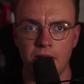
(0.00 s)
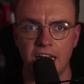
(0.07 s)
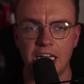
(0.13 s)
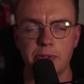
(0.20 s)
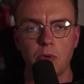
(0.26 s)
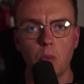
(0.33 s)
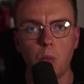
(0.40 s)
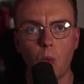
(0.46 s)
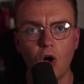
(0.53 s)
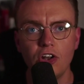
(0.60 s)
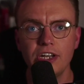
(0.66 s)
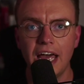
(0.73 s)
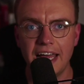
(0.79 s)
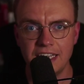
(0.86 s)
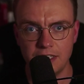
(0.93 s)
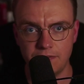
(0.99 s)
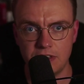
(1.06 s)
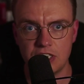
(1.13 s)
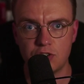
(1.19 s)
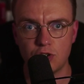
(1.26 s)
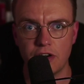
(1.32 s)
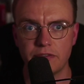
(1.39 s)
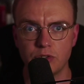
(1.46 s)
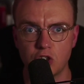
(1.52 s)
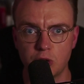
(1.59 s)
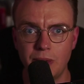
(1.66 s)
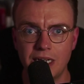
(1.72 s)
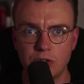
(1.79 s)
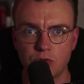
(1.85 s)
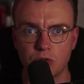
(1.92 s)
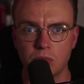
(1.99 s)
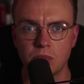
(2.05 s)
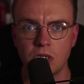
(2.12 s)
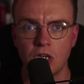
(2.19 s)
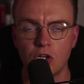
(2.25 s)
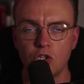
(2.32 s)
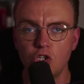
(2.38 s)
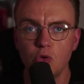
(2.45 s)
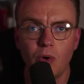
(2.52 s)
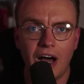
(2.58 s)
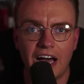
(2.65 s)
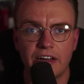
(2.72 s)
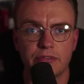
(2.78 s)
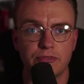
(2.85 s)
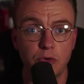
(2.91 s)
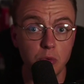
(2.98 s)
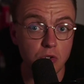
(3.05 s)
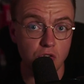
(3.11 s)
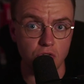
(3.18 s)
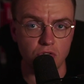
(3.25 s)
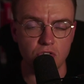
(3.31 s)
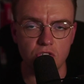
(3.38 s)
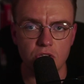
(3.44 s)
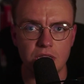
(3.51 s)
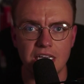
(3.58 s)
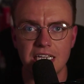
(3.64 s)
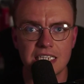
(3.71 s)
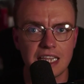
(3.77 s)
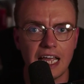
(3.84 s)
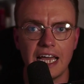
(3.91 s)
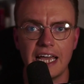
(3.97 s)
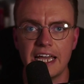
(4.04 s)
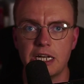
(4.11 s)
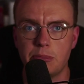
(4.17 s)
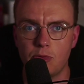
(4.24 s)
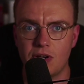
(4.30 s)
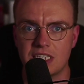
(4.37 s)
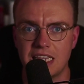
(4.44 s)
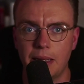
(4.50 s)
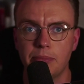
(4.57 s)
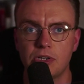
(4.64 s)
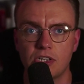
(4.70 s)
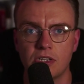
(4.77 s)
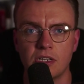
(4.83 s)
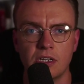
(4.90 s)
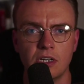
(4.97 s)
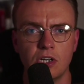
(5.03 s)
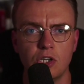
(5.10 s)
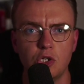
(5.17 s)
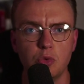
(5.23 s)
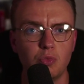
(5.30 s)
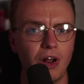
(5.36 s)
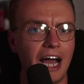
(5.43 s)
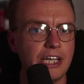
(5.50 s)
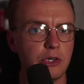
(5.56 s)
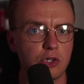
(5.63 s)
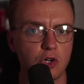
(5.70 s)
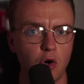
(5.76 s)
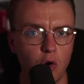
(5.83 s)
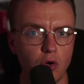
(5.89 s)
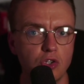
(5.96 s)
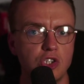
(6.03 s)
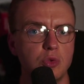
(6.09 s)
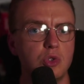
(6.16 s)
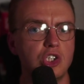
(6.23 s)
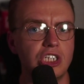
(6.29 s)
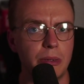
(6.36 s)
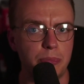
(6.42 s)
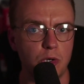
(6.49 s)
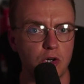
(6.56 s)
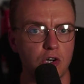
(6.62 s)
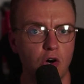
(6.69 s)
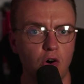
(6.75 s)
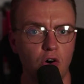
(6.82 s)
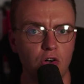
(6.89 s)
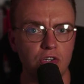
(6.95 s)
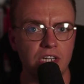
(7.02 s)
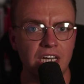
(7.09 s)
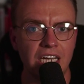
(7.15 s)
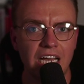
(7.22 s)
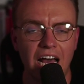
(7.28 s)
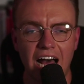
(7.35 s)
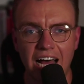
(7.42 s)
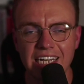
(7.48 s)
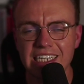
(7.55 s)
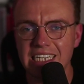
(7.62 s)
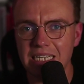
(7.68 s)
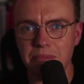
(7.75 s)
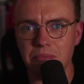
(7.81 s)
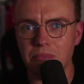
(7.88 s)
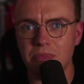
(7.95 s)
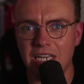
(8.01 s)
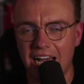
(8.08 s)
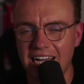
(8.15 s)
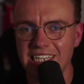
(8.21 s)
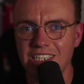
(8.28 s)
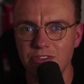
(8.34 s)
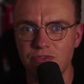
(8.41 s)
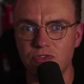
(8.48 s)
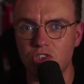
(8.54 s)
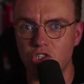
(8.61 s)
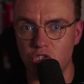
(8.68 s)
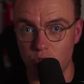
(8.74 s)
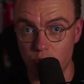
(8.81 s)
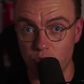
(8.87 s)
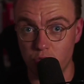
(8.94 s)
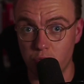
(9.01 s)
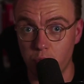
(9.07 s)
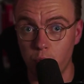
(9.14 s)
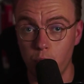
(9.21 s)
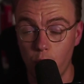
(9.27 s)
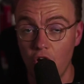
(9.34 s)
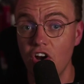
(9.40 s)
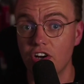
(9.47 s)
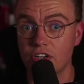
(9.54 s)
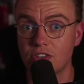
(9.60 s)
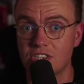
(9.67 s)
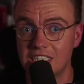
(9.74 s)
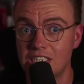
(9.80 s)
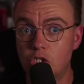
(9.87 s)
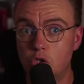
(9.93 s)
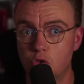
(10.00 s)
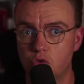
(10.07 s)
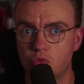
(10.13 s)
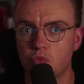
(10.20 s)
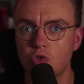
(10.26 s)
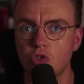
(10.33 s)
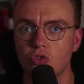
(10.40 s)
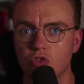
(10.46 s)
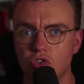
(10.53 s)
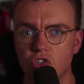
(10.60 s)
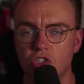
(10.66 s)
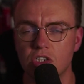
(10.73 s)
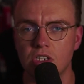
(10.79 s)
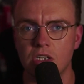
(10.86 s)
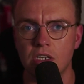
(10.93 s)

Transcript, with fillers: Now, at one end of this serverless spectrum, you have functions, things like AWS Lambda. You write your code, you ship your code, and it kind of just works, it just runs.